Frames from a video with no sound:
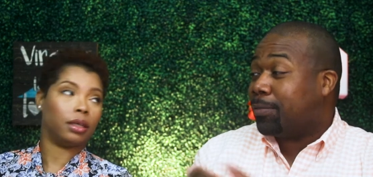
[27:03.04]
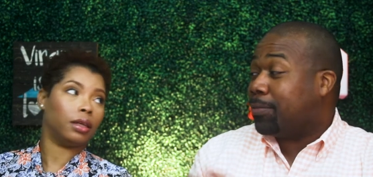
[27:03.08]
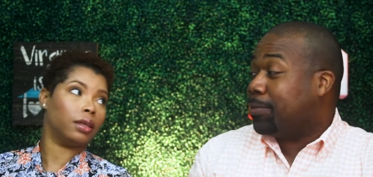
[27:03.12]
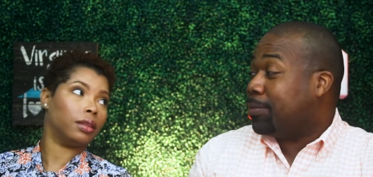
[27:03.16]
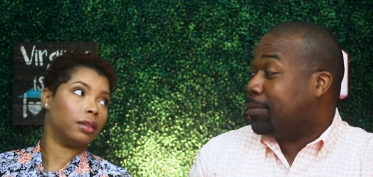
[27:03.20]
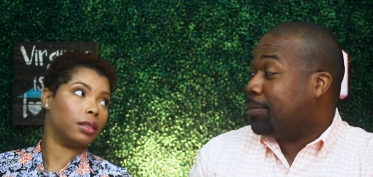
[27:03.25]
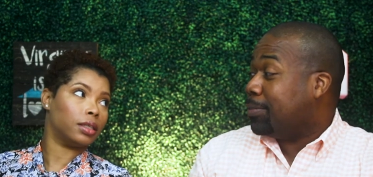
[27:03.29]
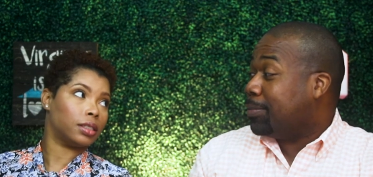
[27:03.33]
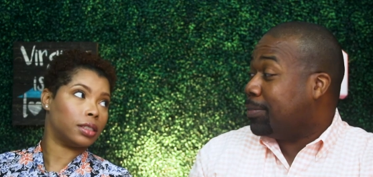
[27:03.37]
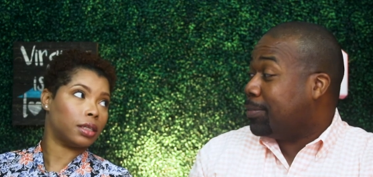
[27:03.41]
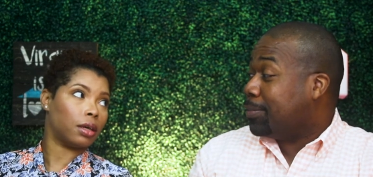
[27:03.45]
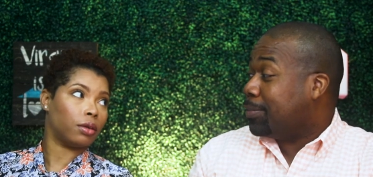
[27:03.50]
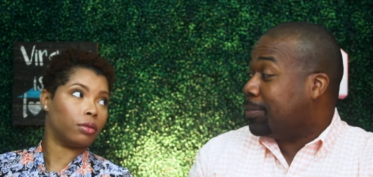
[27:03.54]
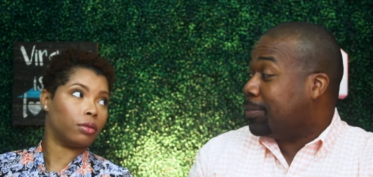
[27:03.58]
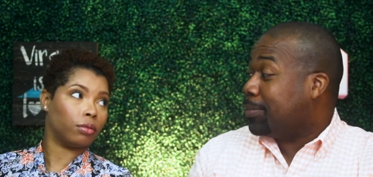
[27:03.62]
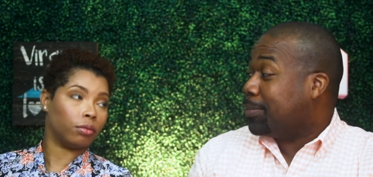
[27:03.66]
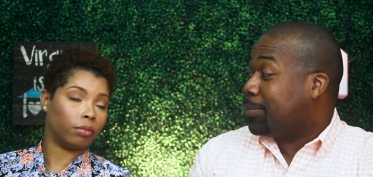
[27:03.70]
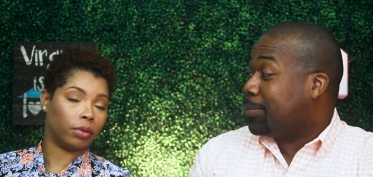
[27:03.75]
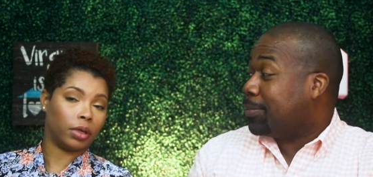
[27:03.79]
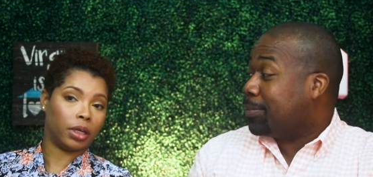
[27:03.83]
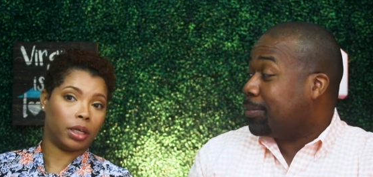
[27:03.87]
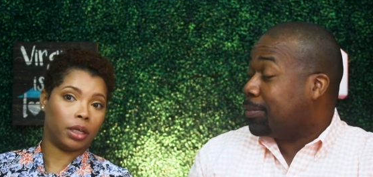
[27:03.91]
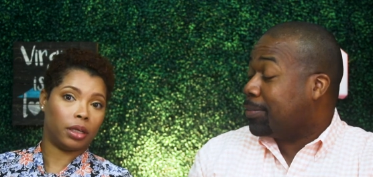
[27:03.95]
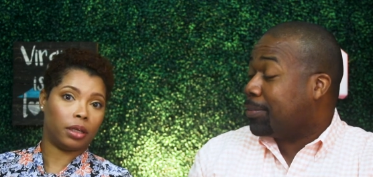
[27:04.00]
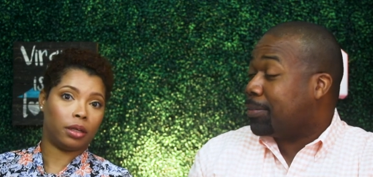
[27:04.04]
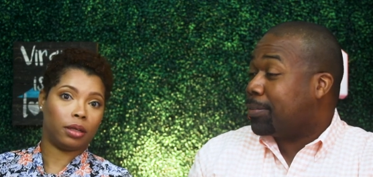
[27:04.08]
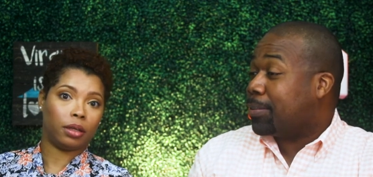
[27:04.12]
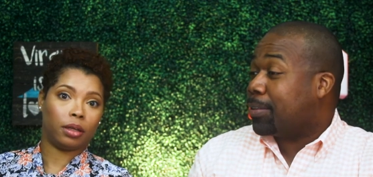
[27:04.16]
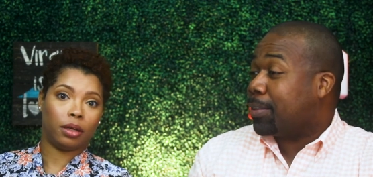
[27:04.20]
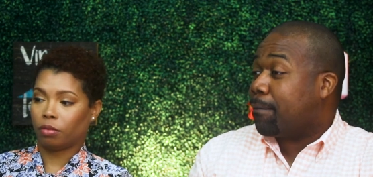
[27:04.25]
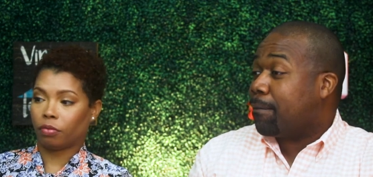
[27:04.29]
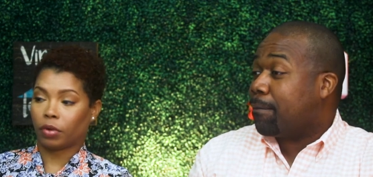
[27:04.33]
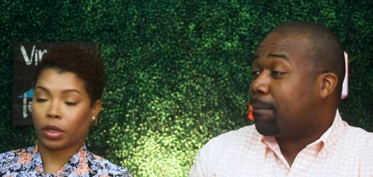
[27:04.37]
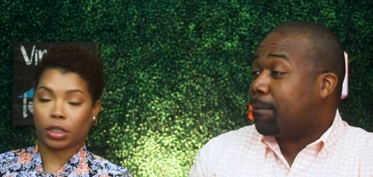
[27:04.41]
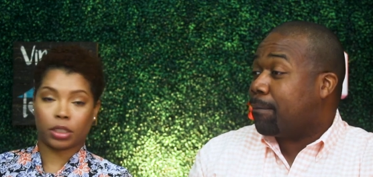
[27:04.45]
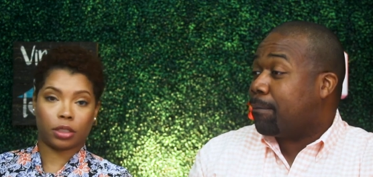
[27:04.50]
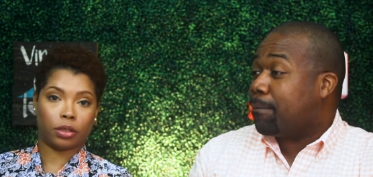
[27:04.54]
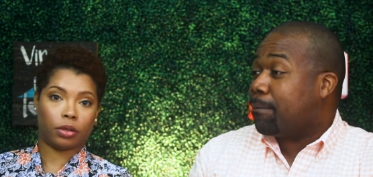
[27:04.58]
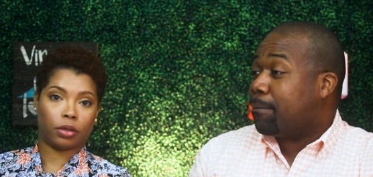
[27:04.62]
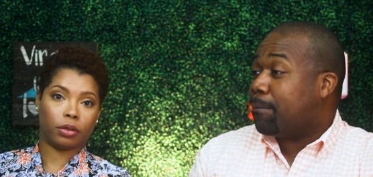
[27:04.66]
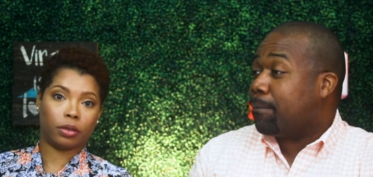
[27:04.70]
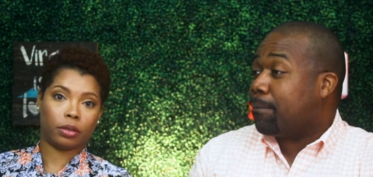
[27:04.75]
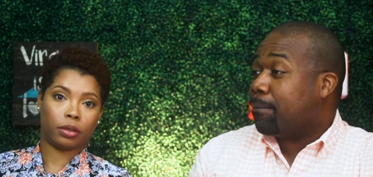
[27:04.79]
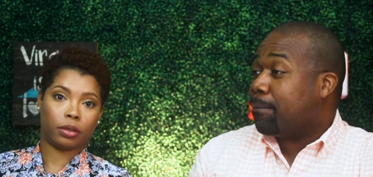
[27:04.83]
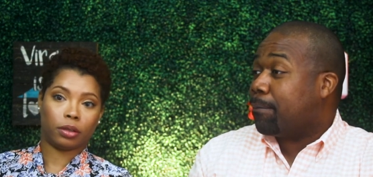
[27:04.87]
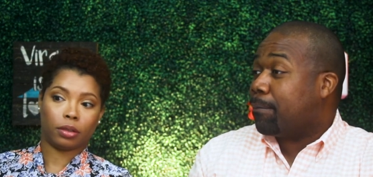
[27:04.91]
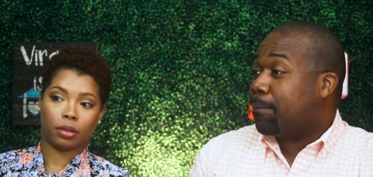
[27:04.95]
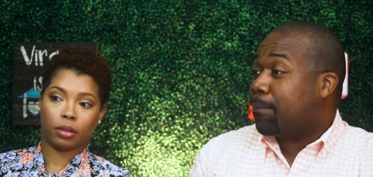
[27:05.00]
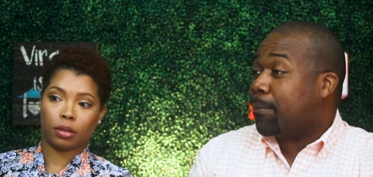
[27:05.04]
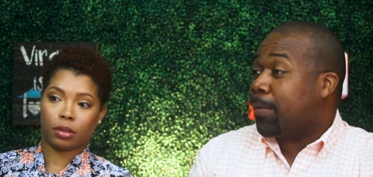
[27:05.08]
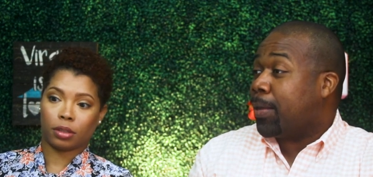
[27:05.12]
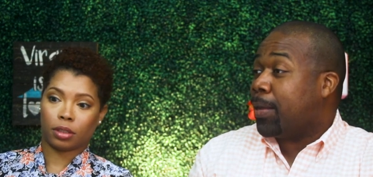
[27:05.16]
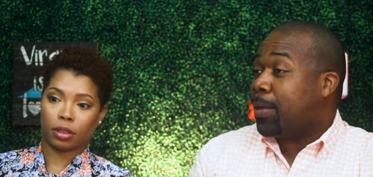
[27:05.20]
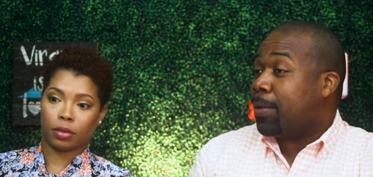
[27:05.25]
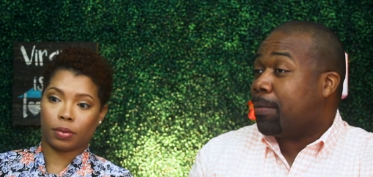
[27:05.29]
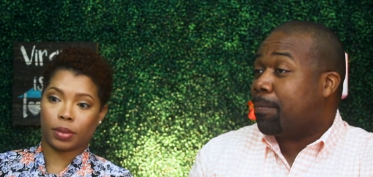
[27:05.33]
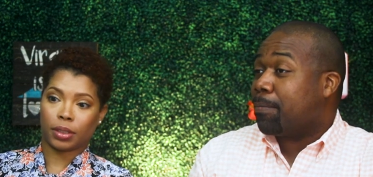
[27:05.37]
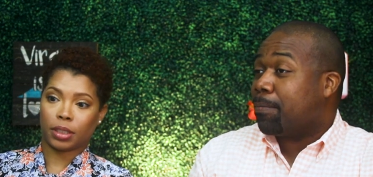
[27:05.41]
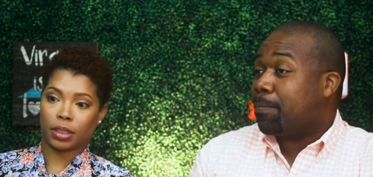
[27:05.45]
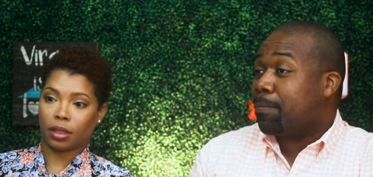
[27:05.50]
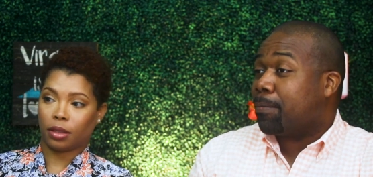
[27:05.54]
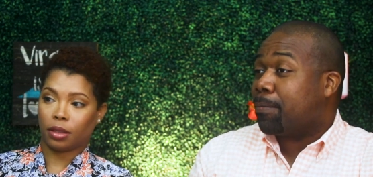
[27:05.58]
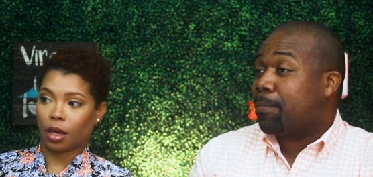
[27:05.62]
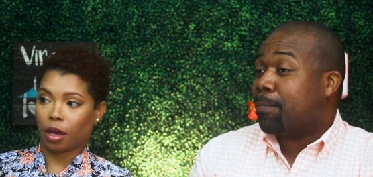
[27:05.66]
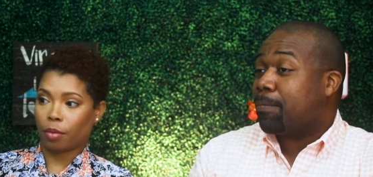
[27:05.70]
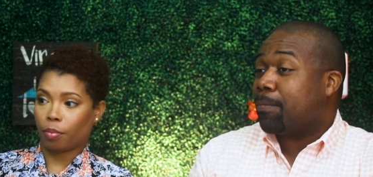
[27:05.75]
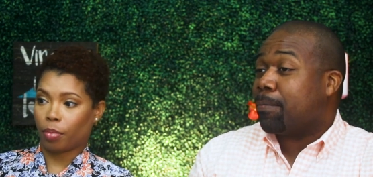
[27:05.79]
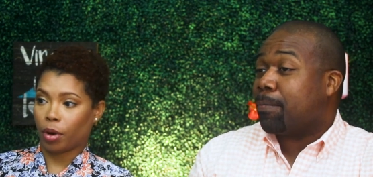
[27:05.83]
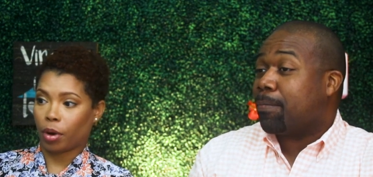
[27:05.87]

Speaker 1: in the South Run Rec Center. Yeah. So it's in that